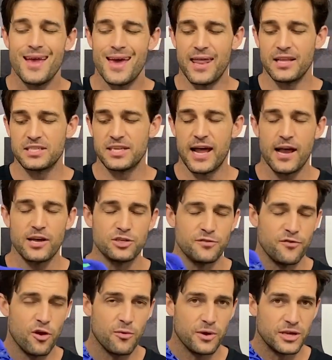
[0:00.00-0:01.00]
and in today's
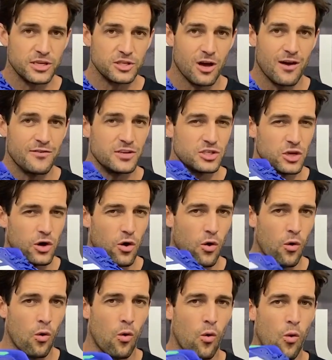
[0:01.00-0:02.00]
review we're going to dive into
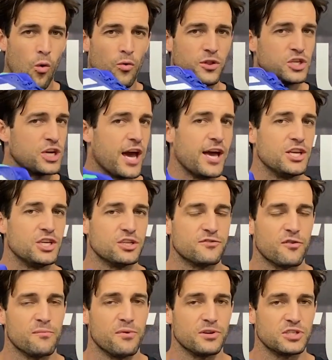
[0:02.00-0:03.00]
all the changes
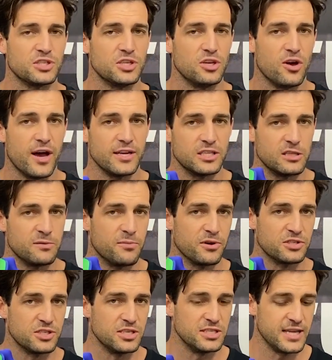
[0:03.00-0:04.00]
from Boston 9 to the
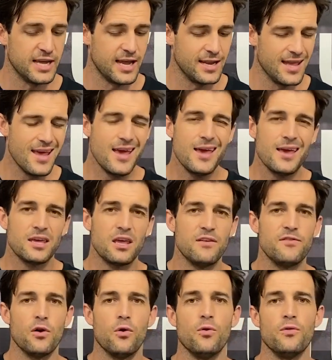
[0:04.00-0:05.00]
Boston 10,
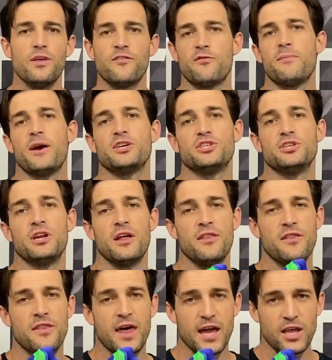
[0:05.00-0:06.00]
give you all the information
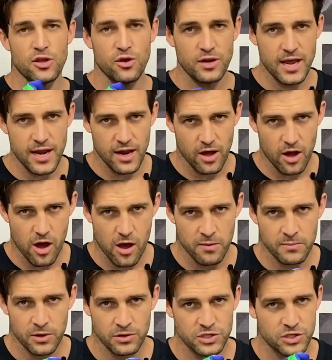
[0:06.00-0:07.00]
that you need at
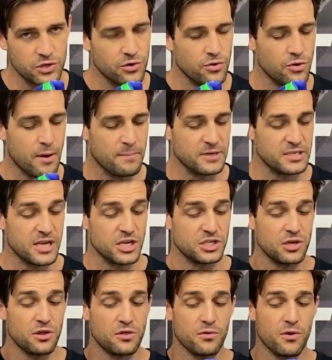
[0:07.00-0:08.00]
home to
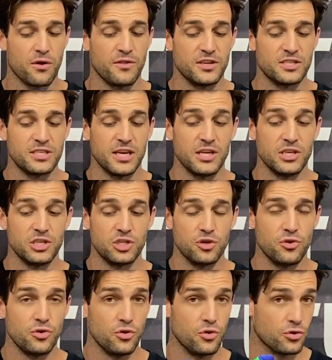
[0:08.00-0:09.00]
potentially throw this into
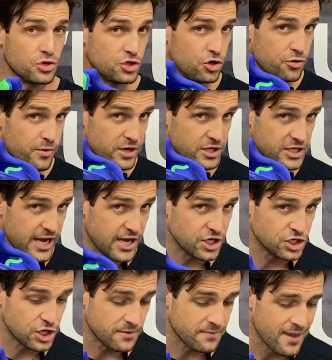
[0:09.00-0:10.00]
your shoe
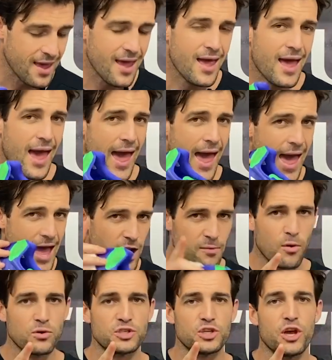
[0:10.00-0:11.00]
rotation. And I'm
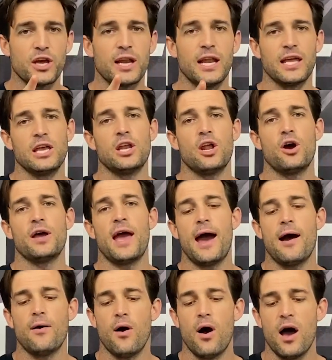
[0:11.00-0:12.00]
also going to let you know
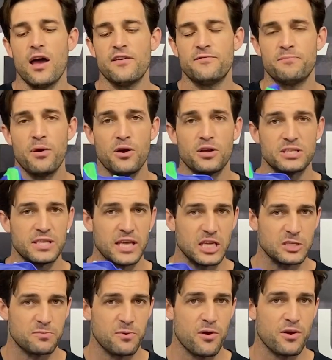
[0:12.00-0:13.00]
how I've personally
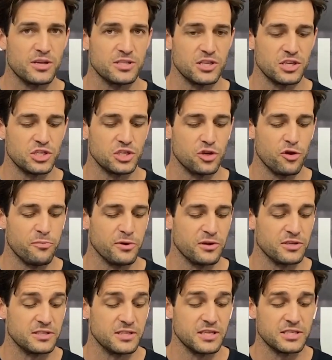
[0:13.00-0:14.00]
experienced this shoe,
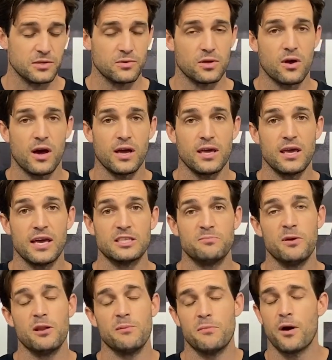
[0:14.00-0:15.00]
because this little guy here has
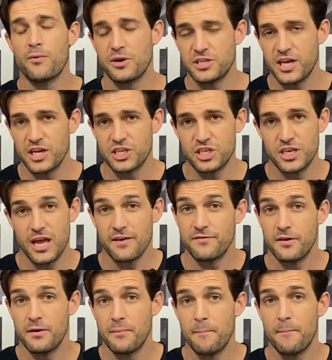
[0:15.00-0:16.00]
been in my rotation now
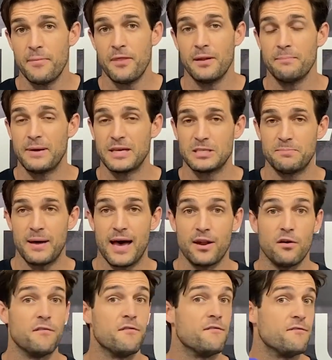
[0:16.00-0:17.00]
for the best part
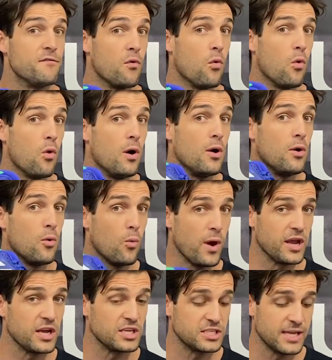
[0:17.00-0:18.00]
of 4
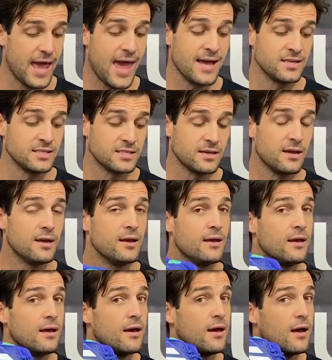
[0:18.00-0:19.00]
weeks. And
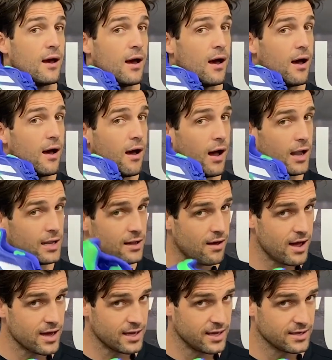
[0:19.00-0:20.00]
I
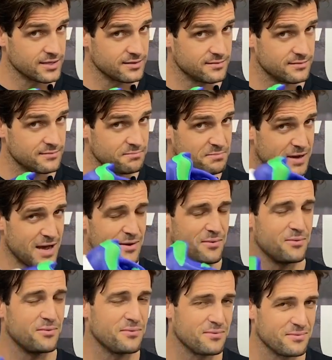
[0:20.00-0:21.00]
like it, but
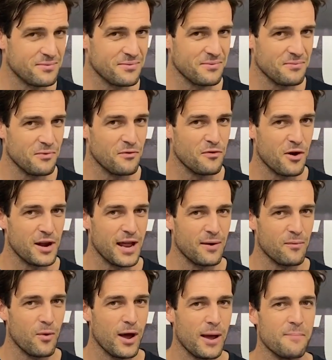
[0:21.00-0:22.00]
we'll find
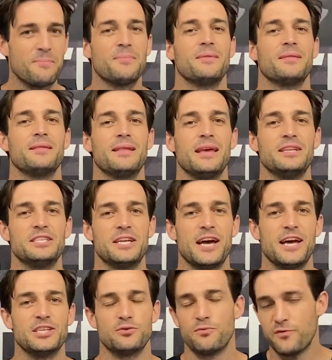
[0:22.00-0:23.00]
out where in
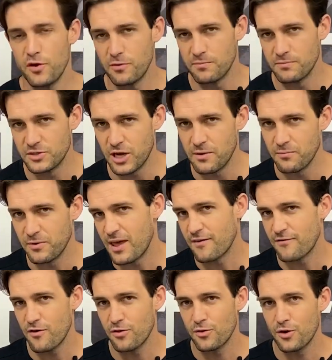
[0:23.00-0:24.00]
today's review. So
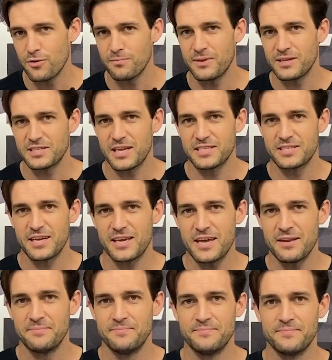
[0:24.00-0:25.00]
without further ado, let's get stuck in.